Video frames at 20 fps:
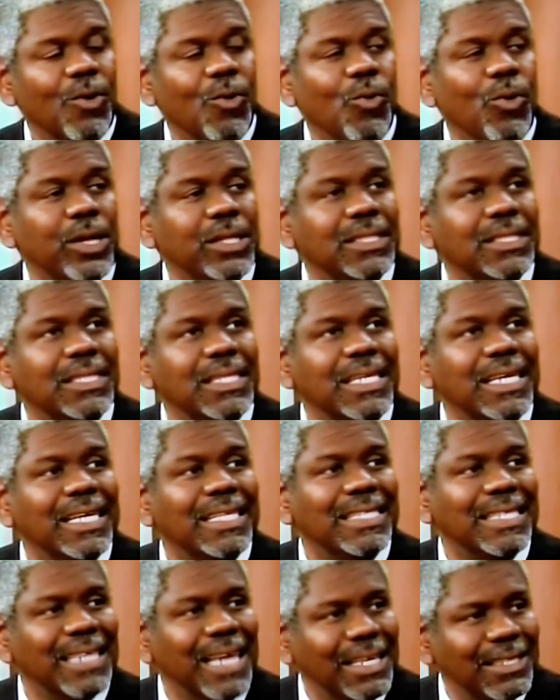Once the
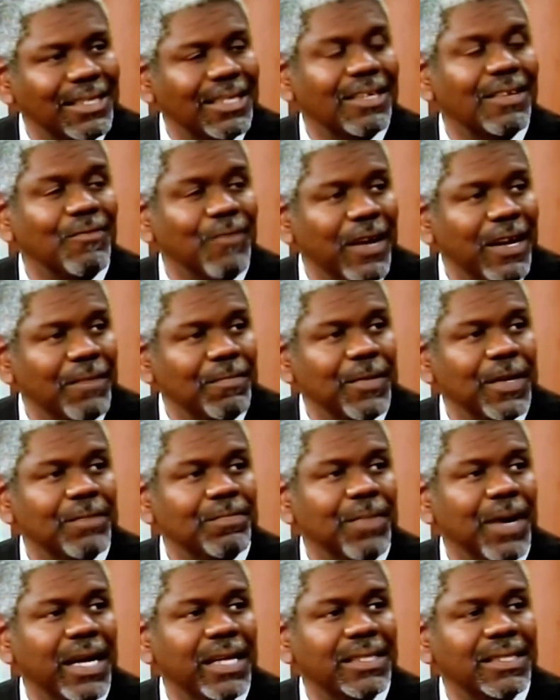international
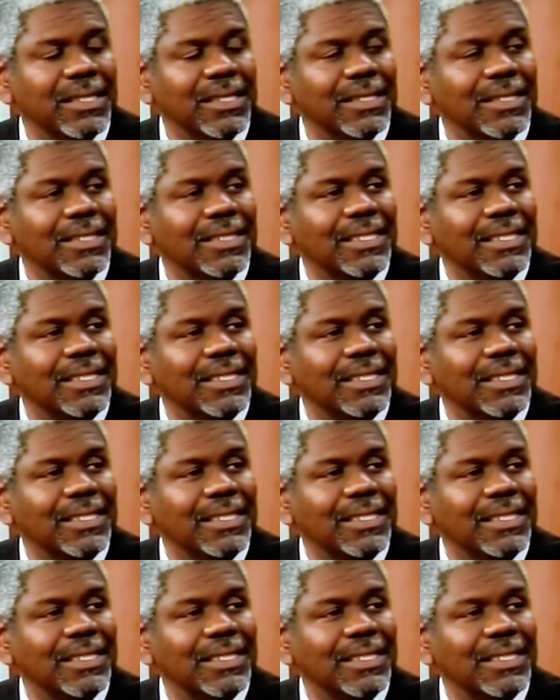development partners